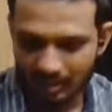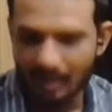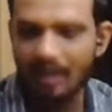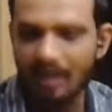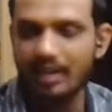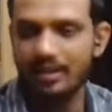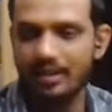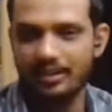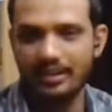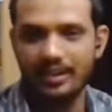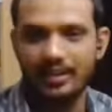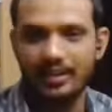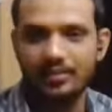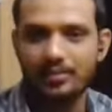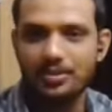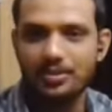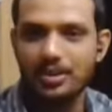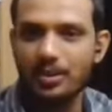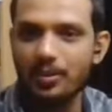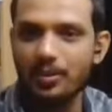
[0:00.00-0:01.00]
Ah, yeah.
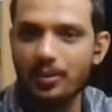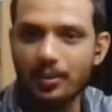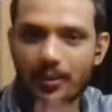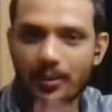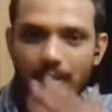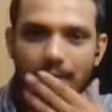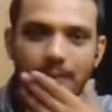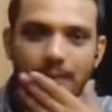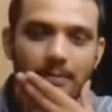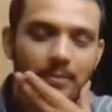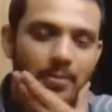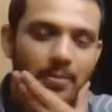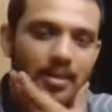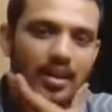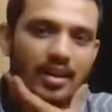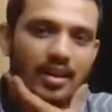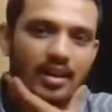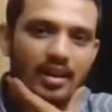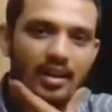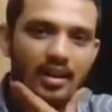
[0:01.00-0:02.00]
So uh,
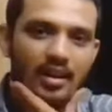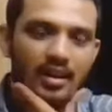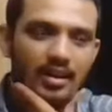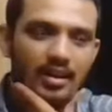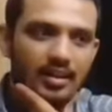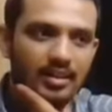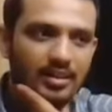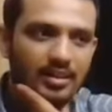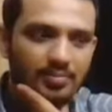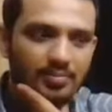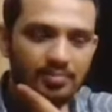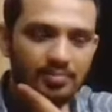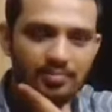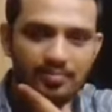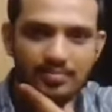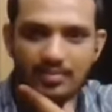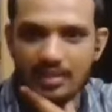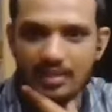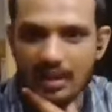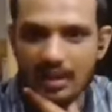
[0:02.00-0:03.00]
uh,
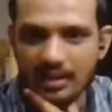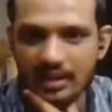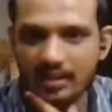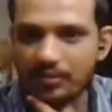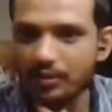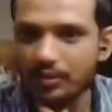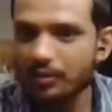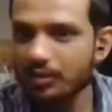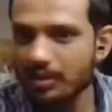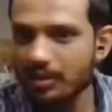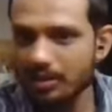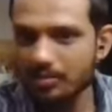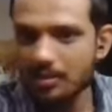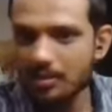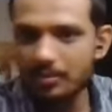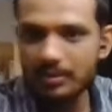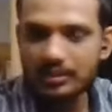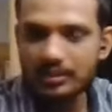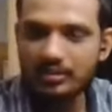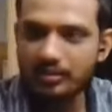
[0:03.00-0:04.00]
I think if you could
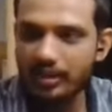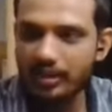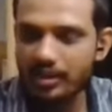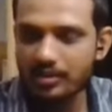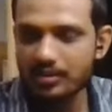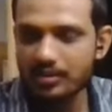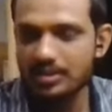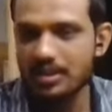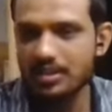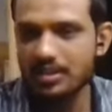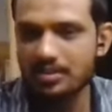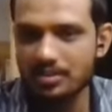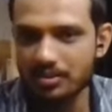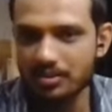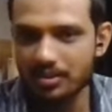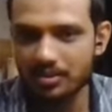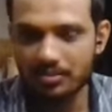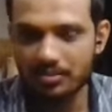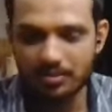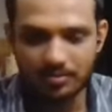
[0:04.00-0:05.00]
remember the video which I
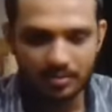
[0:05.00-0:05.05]
showed you